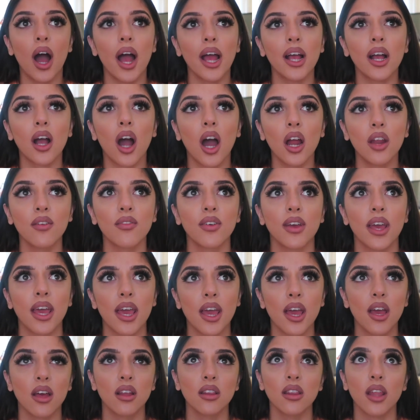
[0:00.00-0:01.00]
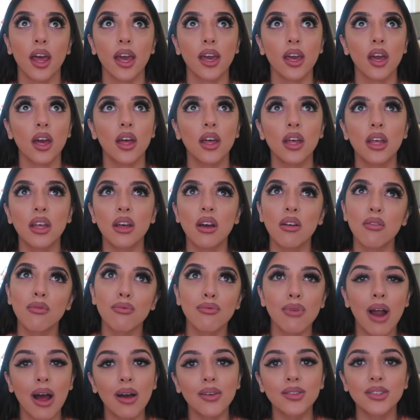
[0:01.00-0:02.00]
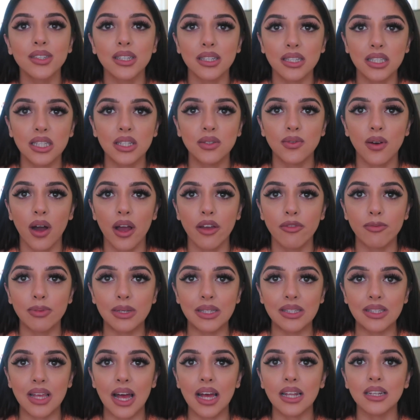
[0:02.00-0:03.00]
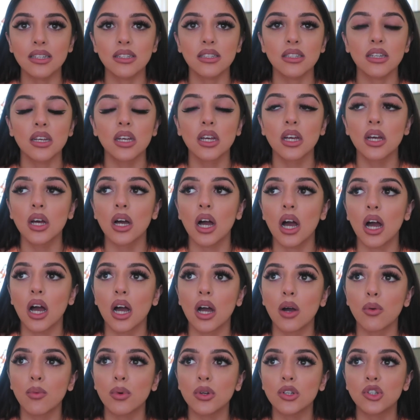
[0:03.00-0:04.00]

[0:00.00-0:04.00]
I kind of hit like around 65%,